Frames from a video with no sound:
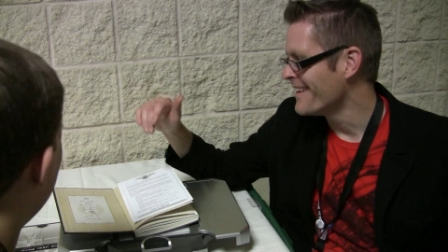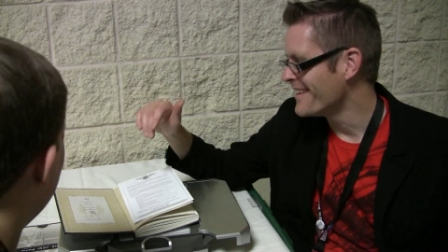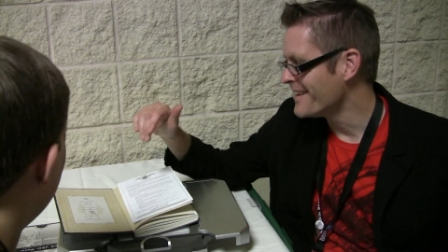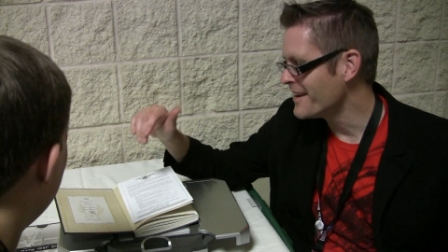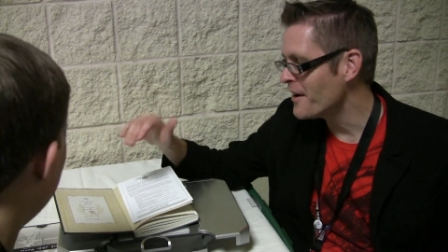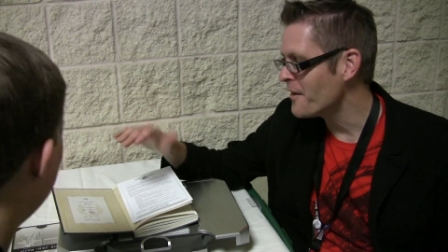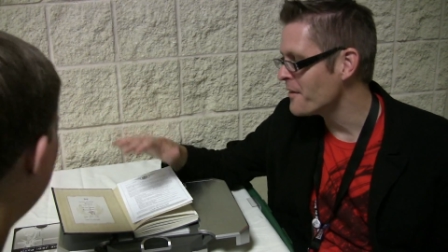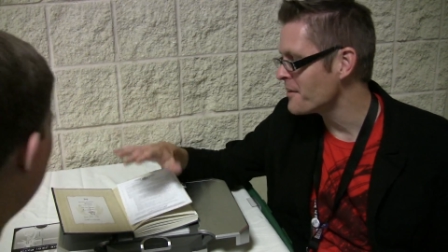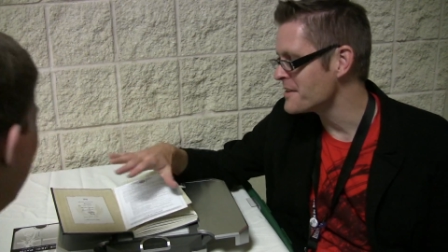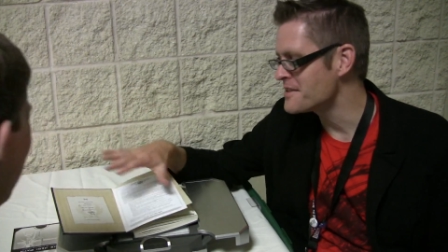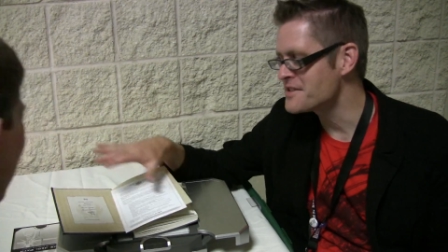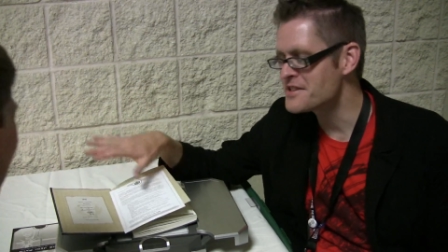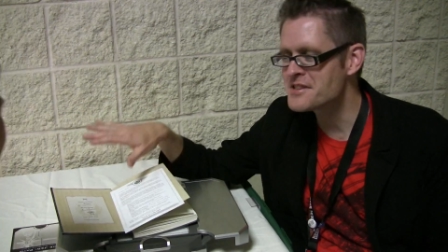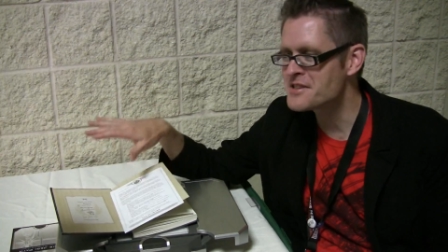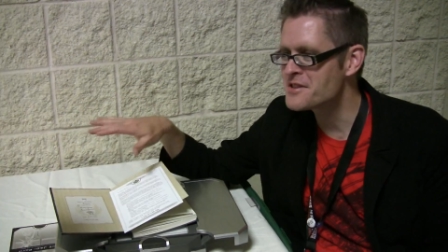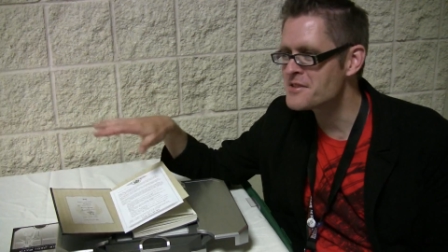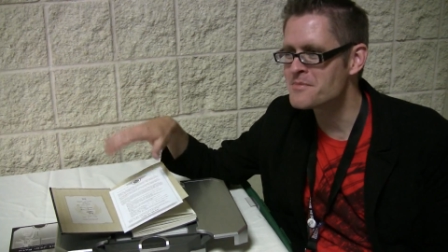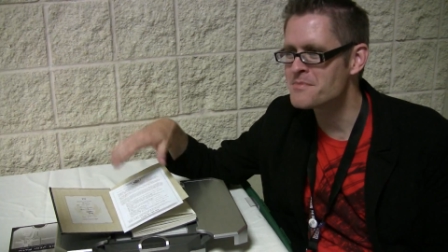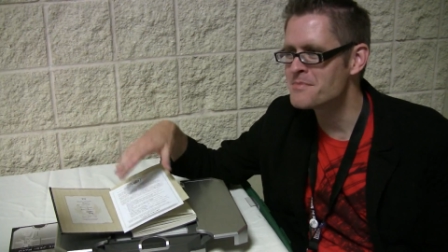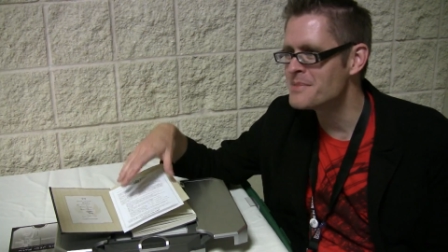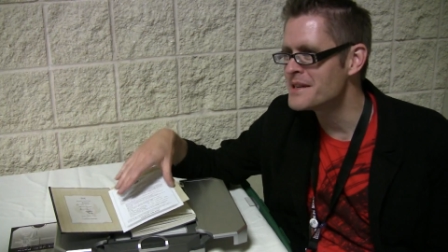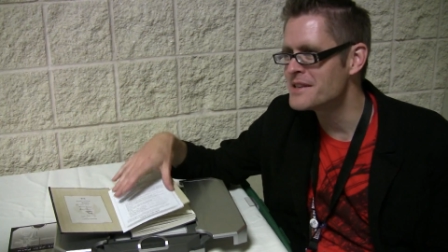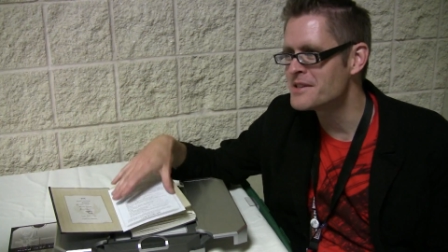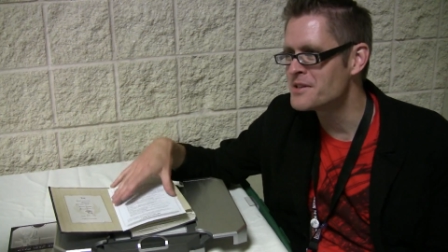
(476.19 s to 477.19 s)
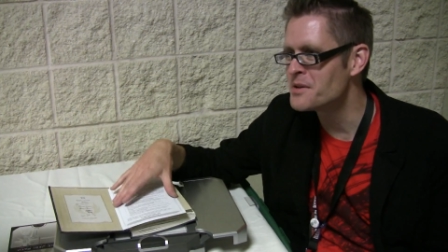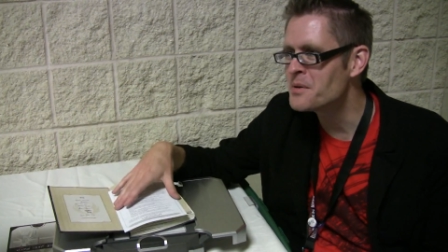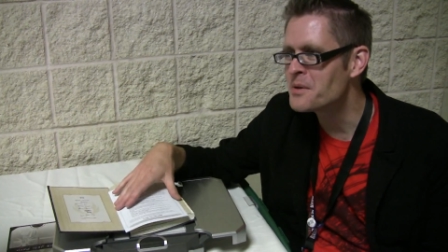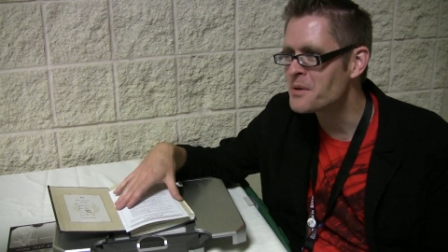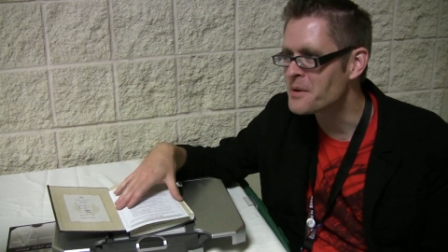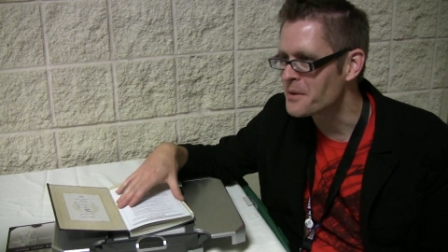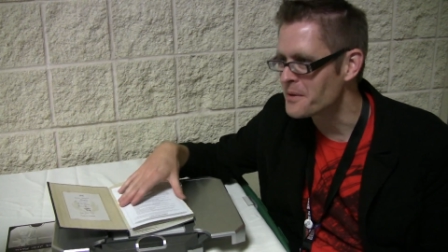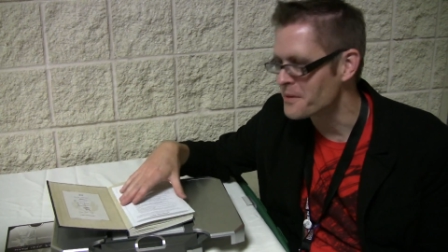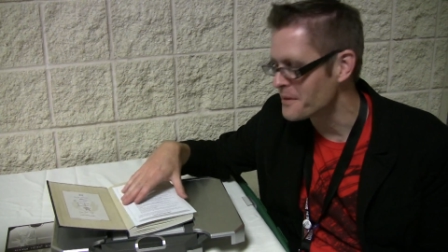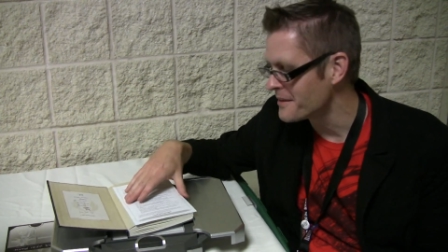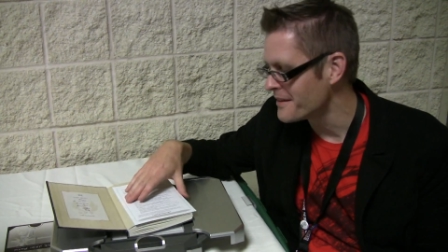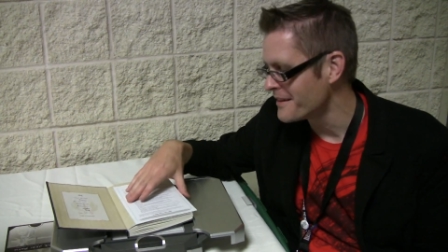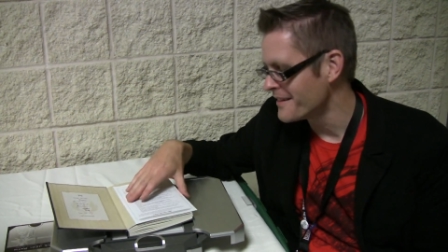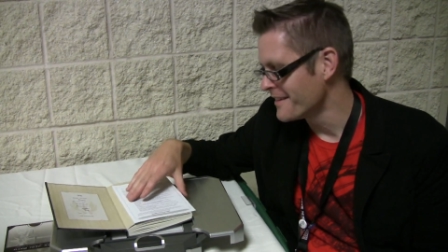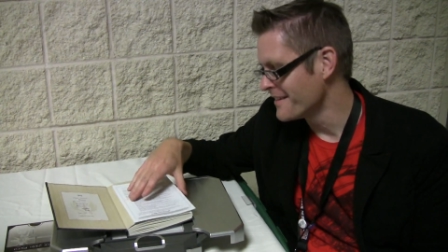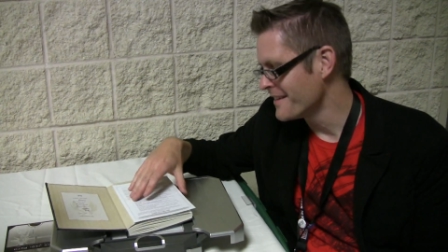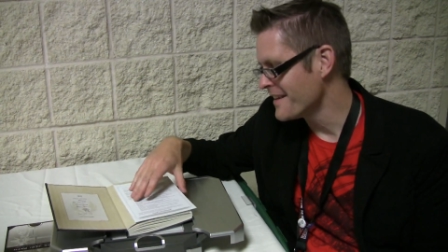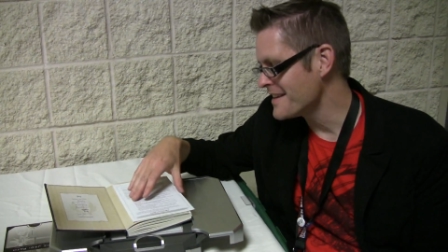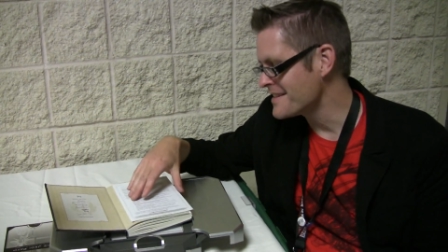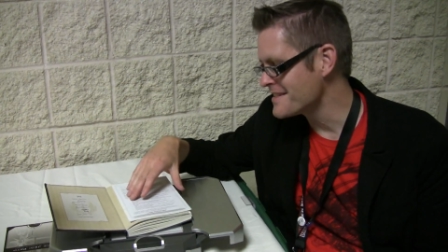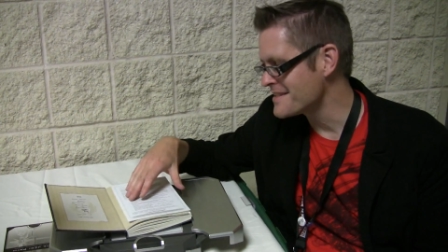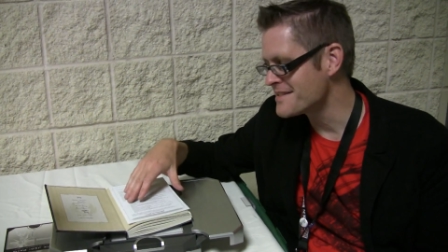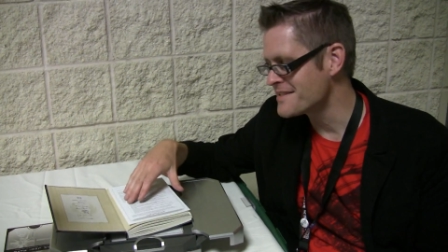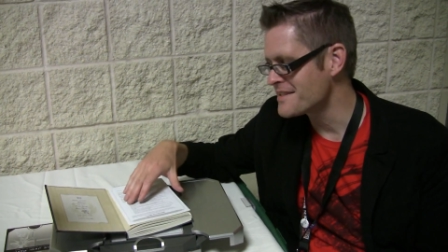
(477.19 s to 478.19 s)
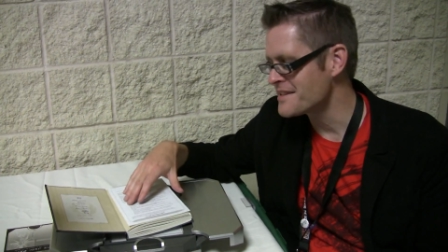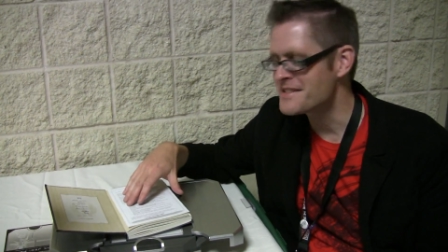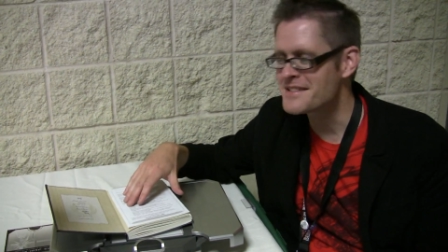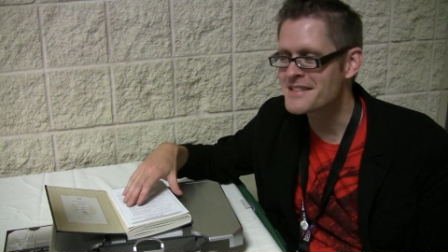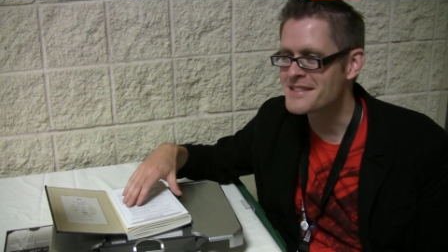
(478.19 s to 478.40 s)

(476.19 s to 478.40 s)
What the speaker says: No, it just should be Dooku. That's just